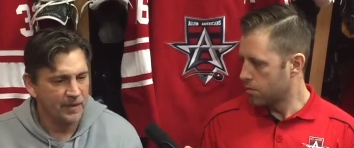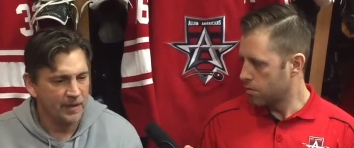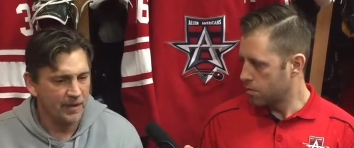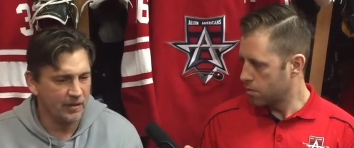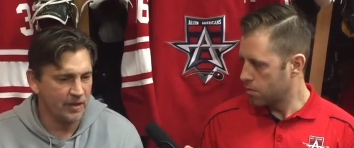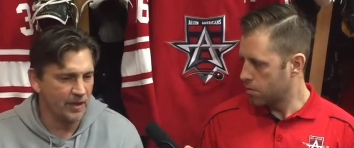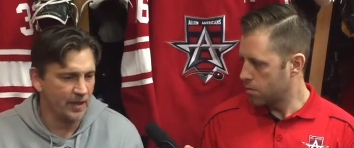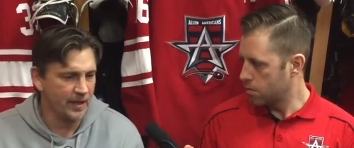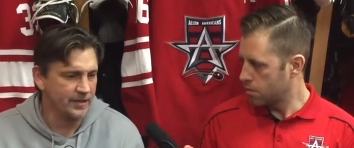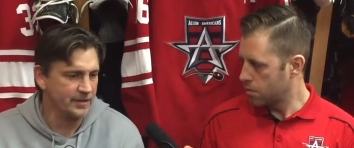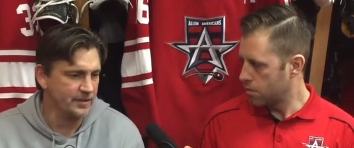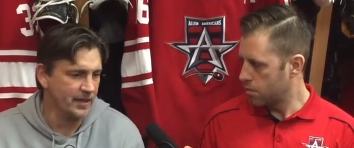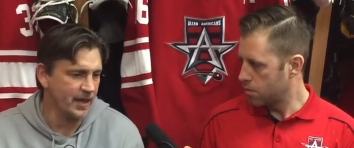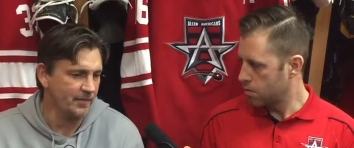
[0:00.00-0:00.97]
Speaker 1: you know they like
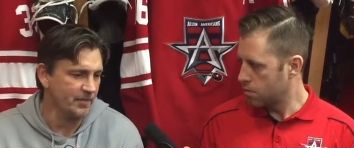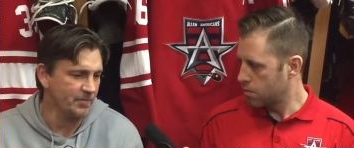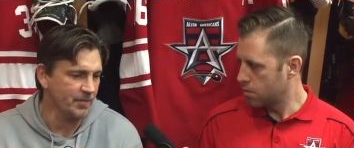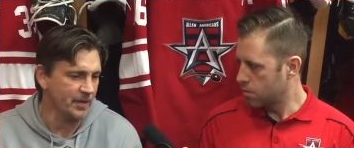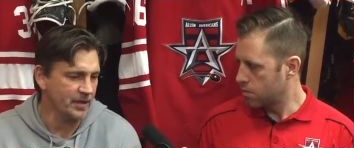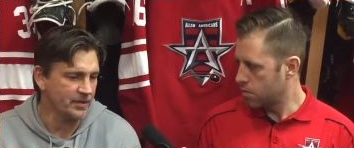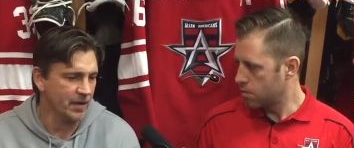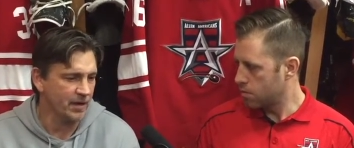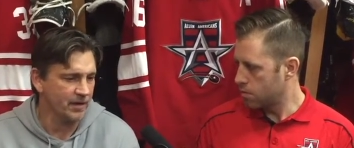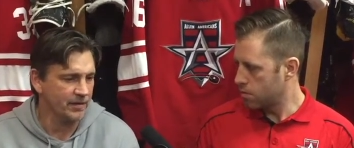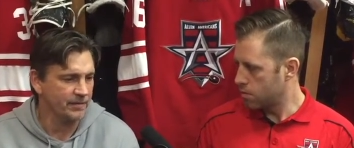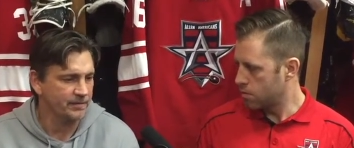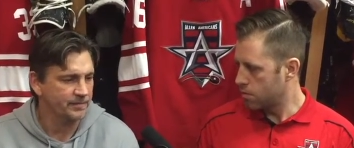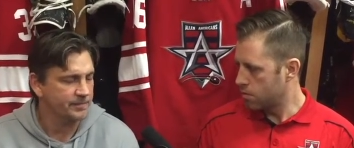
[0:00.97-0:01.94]
this game he plays
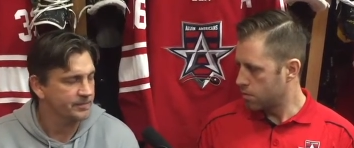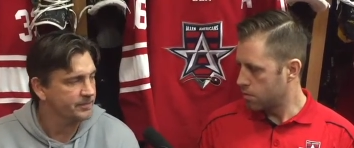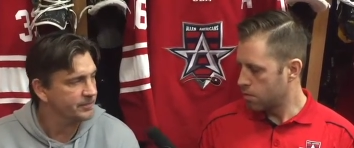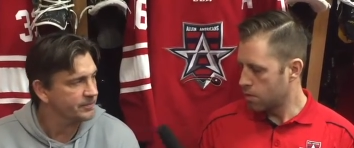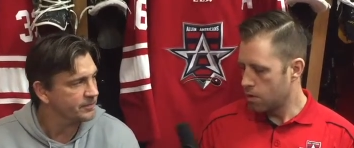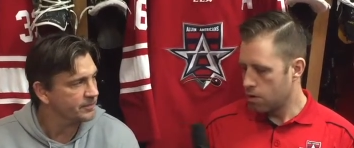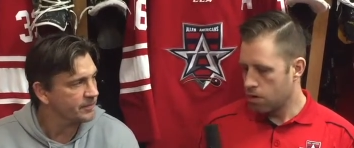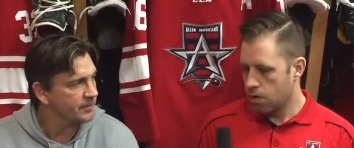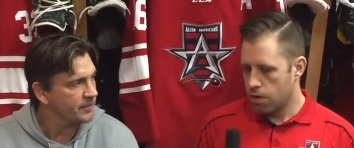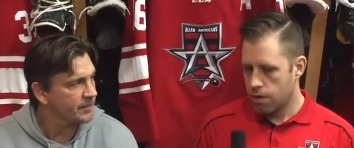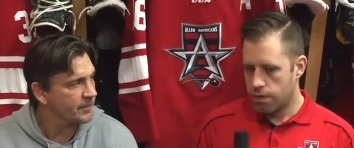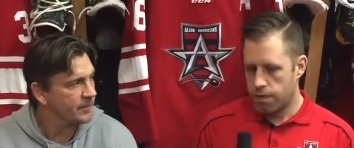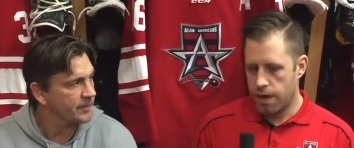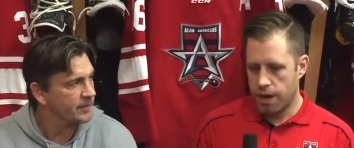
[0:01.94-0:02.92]
hard
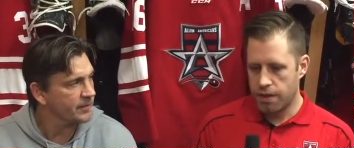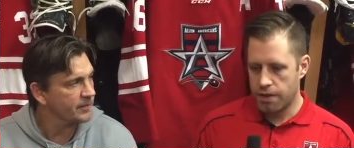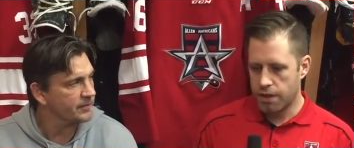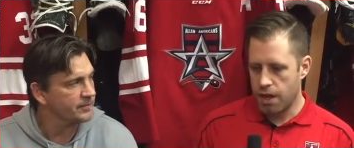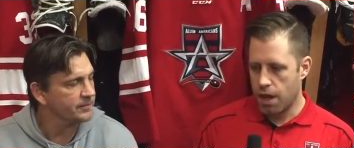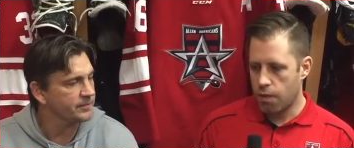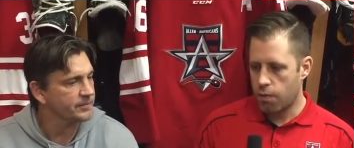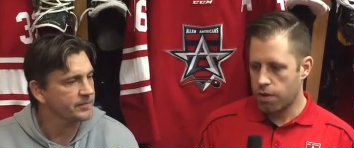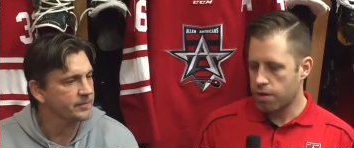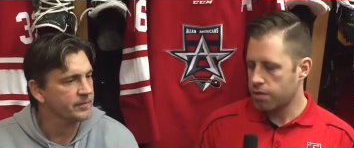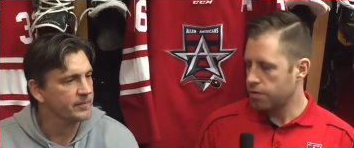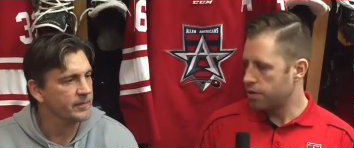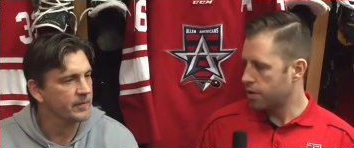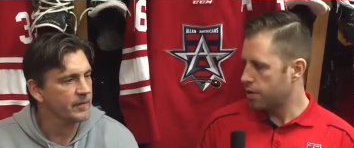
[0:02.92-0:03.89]
Speaker 2: finally uh, what do
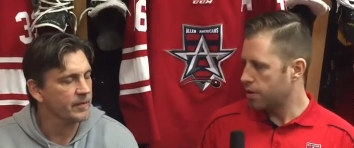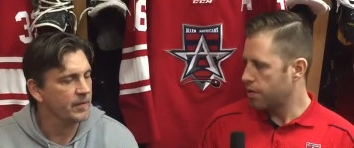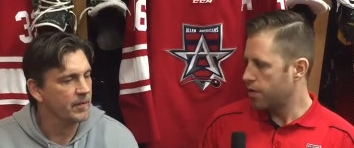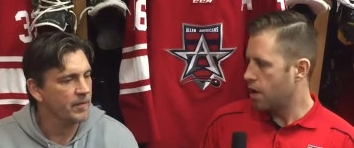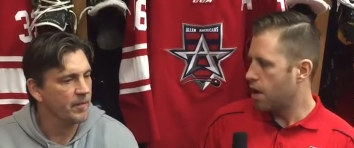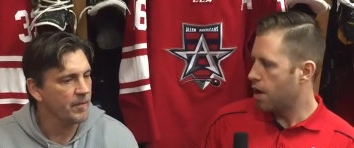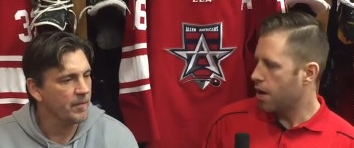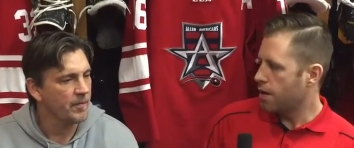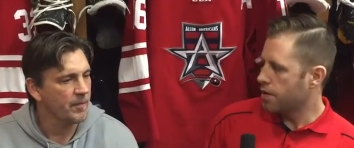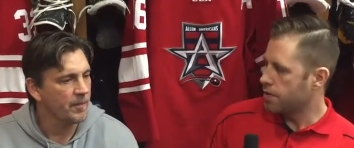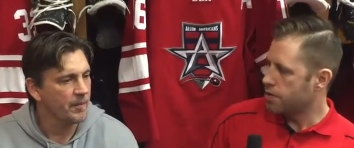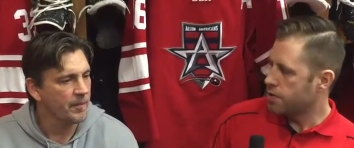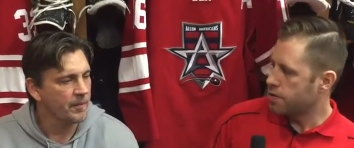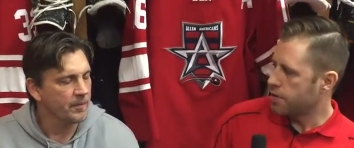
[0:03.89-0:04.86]
you look uh,
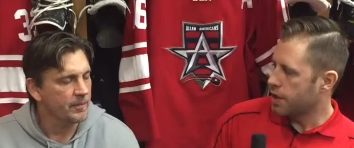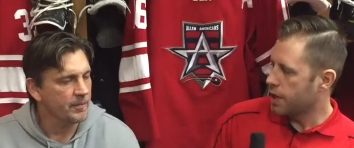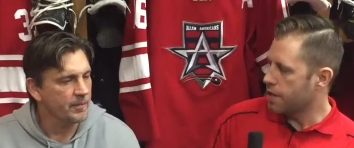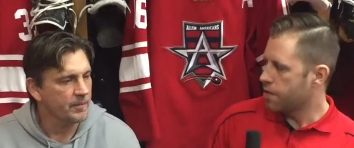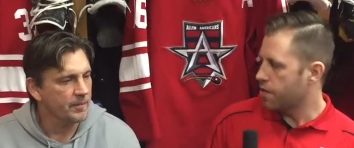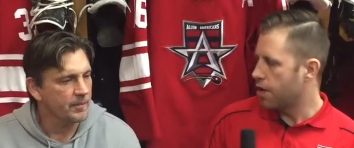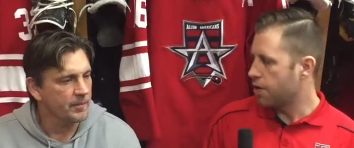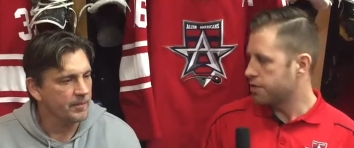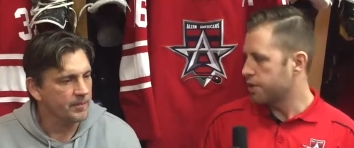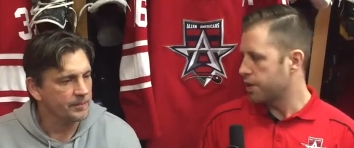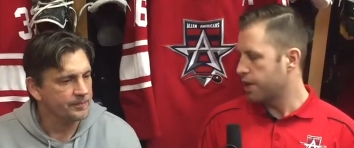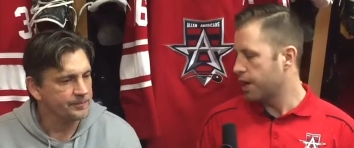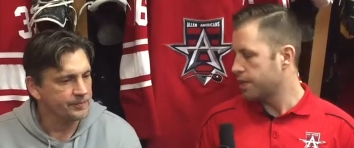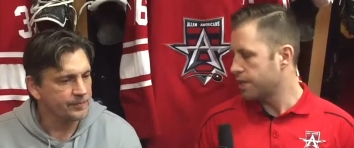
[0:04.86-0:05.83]
to do against tulsa
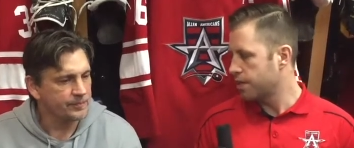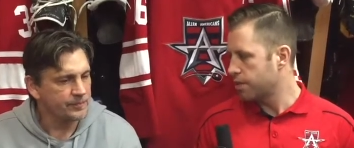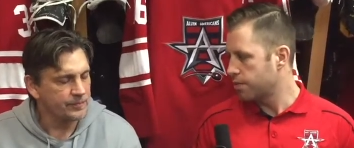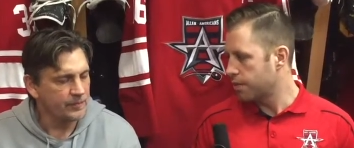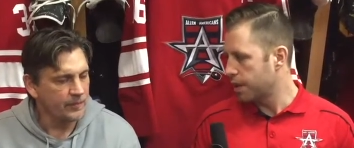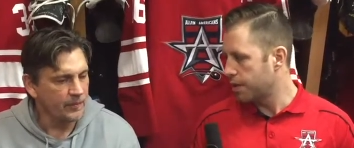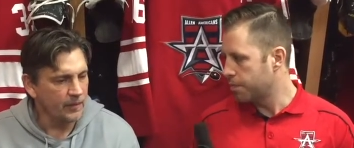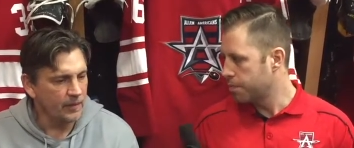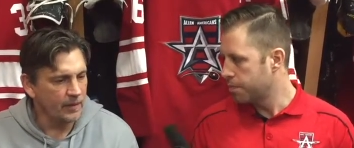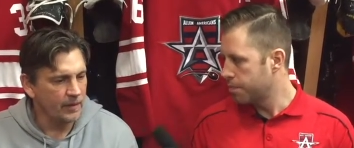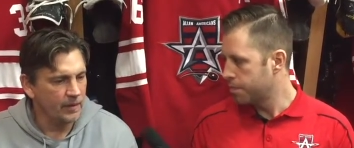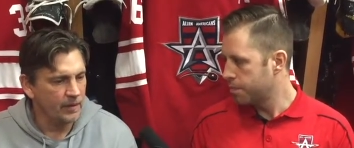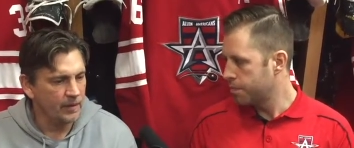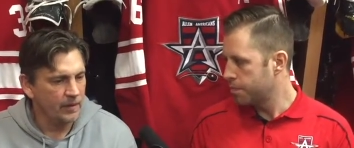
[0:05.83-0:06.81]
tonight to get the win
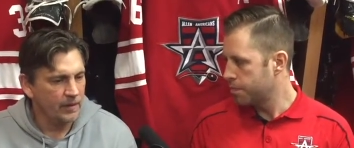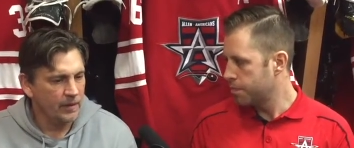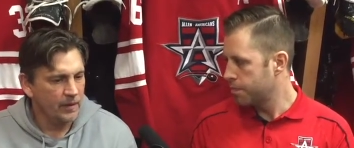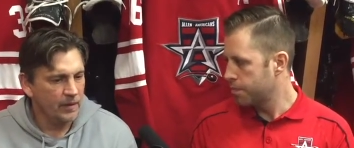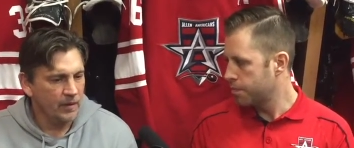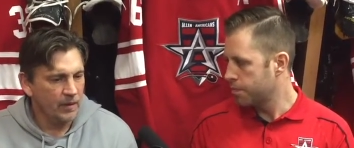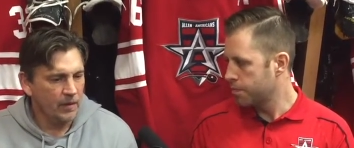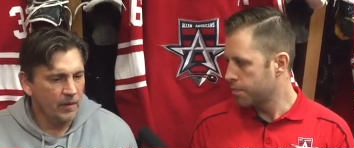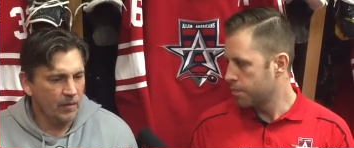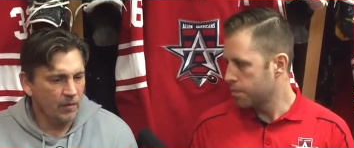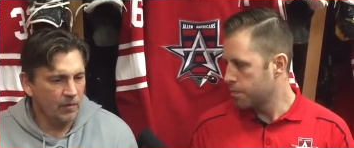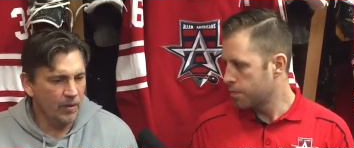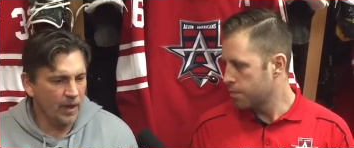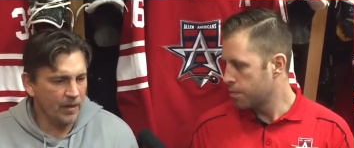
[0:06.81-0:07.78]

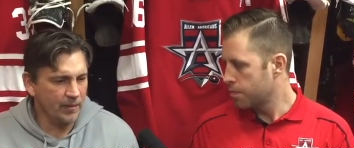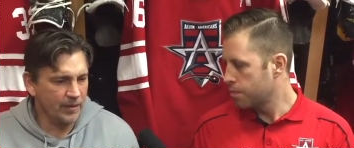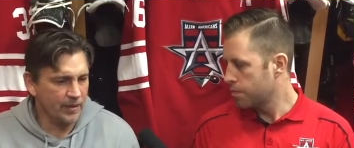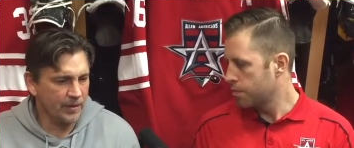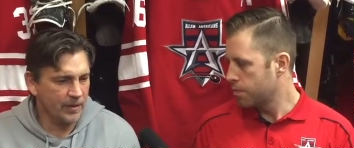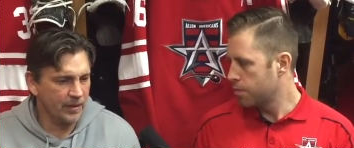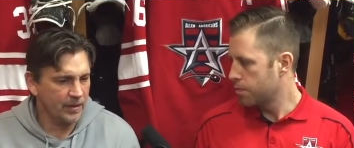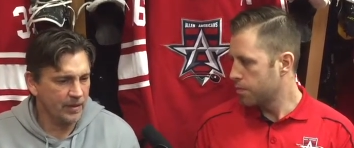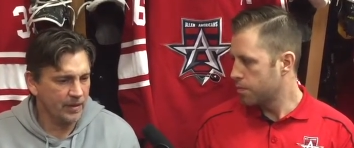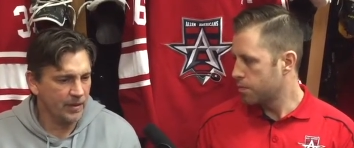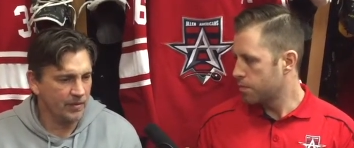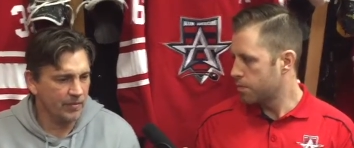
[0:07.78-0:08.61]
Speaker 1: well we you know